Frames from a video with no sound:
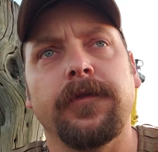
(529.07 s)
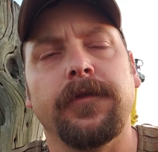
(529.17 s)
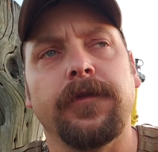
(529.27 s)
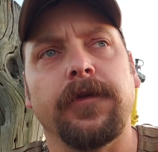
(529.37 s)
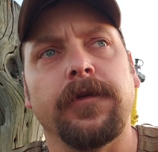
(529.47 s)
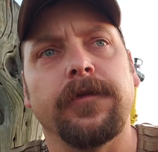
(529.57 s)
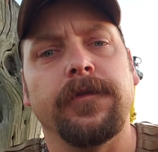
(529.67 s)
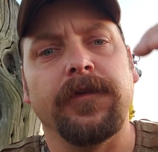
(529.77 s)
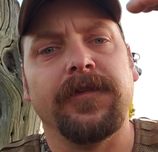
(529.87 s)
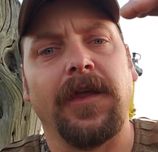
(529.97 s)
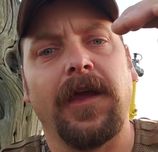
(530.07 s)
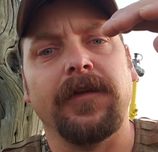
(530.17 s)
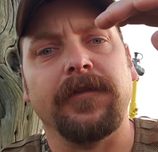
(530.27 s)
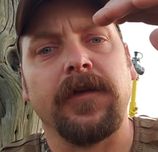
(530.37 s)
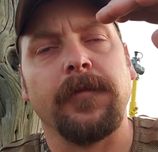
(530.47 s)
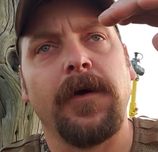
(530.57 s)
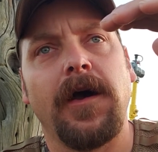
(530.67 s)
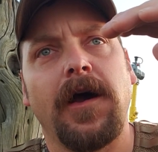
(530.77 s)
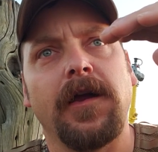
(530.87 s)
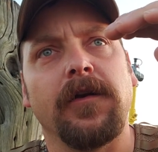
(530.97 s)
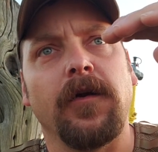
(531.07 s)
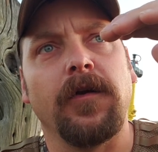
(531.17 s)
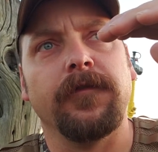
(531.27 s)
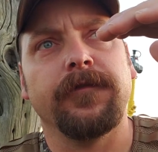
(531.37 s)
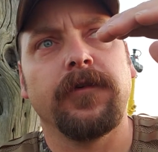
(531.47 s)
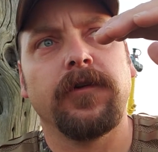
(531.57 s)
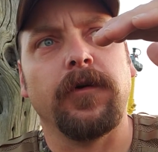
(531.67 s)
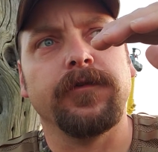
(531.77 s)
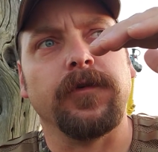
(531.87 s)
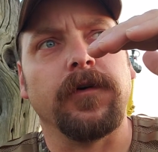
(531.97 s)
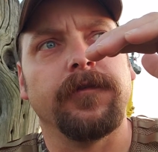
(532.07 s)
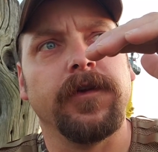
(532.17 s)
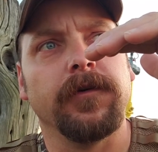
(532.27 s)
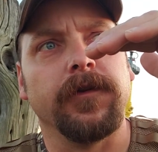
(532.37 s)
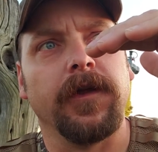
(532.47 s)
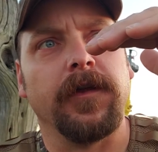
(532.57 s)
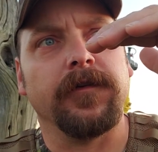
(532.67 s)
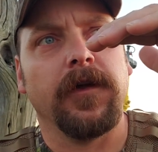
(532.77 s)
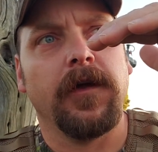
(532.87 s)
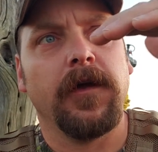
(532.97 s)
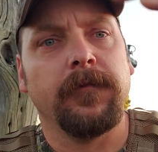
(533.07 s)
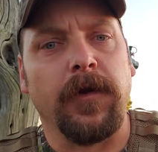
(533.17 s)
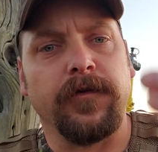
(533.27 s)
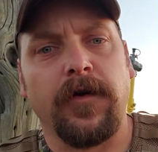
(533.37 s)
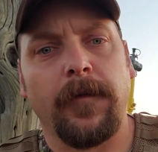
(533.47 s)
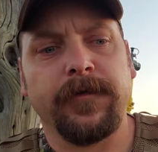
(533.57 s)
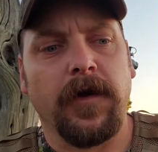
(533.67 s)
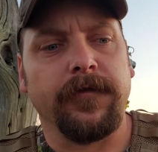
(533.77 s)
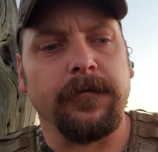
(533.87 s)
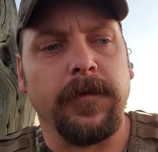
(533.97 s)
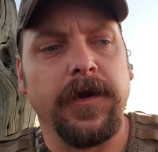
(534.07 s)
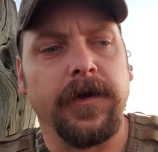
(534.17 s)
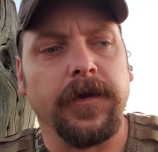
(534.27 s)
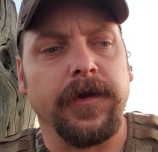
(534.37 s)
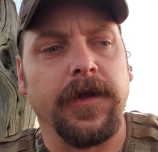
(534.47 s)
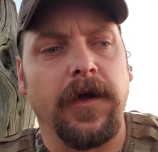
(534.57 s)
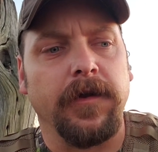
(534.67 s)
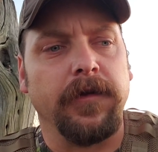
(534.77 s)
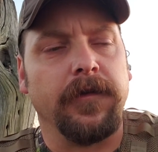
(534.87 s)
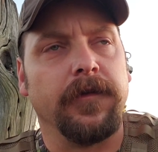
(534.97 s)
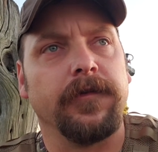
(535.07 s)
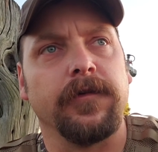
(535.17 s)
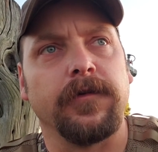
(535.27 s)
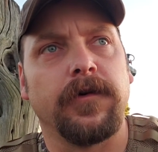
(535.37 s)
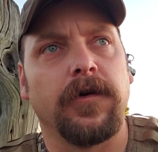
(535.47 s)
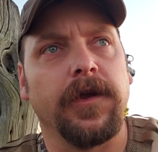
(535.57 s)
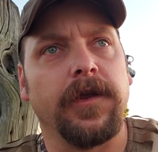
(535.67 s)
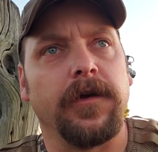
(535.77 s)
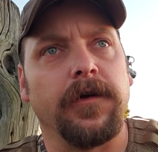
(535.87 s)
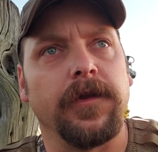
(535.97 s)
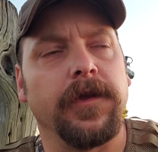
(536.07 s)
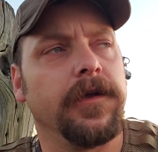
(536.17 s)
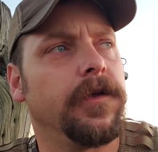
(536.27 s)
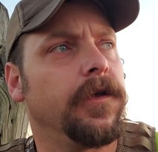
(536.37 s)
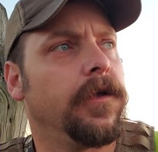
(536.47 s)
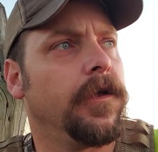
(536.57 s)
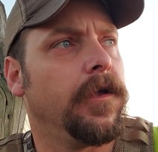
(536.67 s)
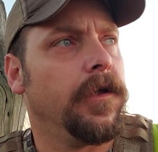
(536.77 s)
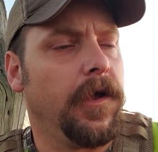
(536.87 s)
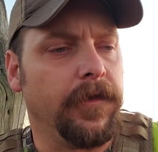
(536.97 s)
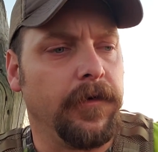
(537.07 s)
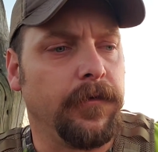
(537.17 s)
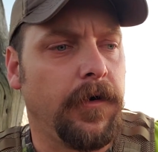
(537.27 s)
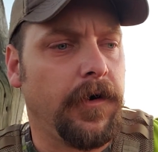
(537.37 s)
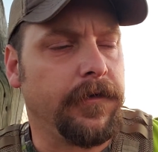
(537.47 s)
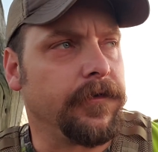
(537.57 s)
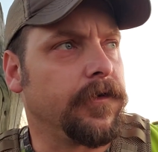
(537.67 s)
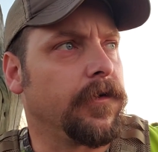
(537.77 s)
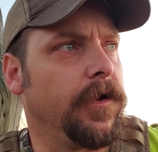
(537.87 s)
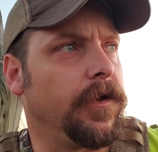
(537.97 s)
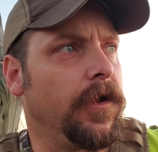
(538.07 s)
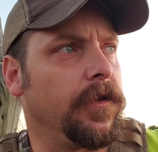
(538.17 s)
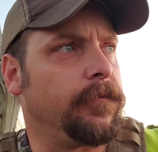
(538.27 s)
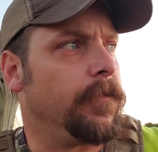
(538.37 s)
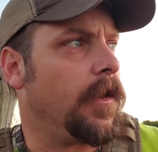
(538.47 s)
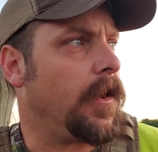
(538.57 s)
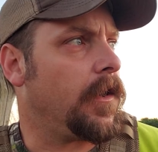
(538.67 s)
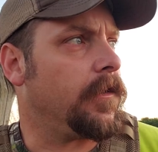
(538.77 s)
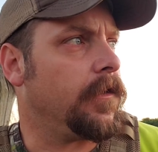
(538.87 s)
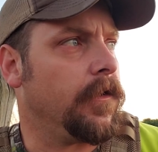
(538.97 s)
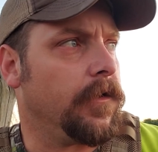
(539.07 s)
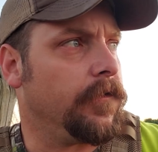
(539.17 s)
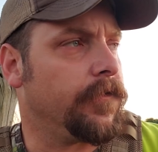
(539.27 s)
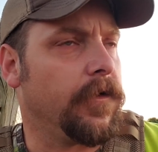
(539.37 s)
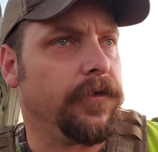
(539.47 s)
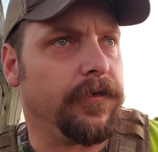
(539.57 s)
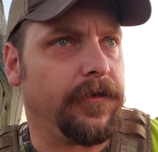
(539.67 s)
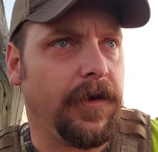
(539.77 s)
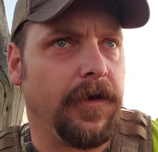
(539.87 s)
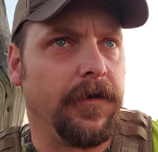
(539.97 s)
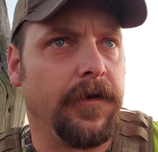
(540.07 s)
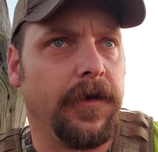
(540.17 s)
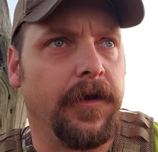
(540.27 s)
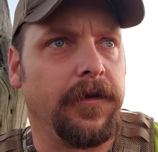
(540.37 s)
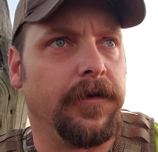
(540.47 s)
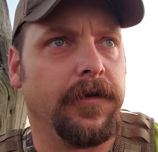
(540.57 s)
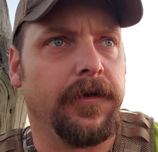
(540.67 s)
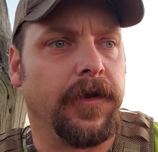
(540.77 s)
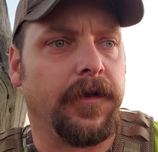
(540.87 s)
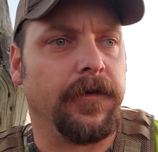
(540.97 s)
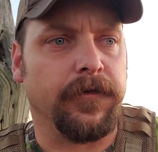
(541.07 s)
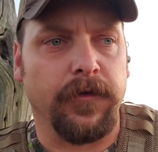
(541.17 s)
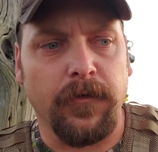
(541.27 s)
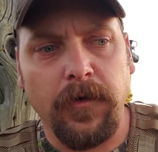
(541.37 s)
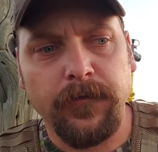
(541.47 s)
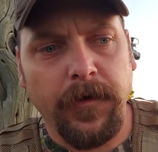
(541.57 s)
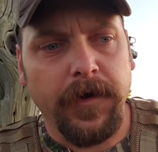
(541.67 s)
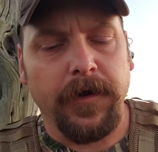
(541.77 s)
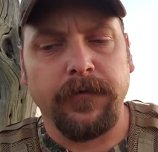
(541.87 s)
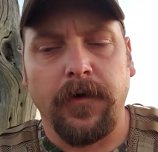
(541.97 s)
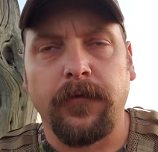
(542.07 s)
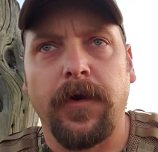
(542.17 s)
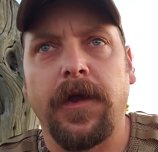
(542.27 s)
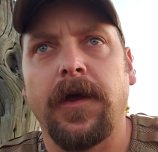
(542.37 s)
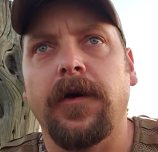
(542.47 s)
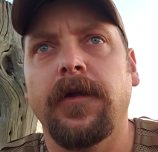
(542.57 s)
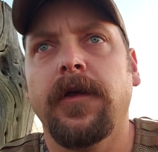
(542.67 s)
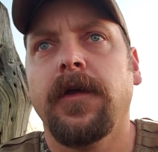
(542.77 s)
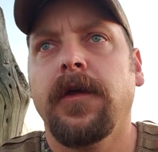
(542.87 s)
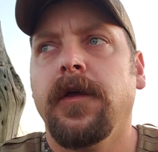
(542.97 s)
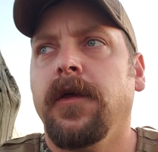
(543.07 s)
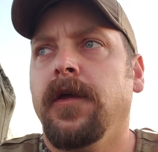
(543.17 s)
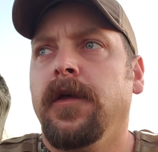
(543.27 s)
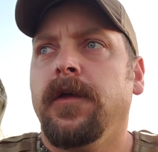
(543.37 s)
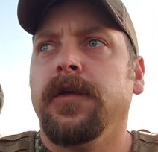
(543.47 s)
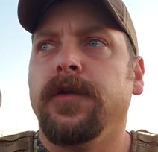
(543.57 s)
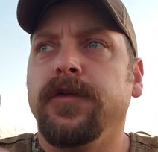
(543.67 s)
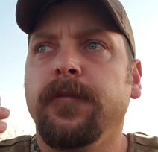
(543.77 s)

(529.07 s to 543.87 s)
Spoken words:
the stand is up higher on close to a field edge, but it drops off immediately down into this little creek gully. And they walk this creek gully in front of the stand, and like there's only one way in, one way out. You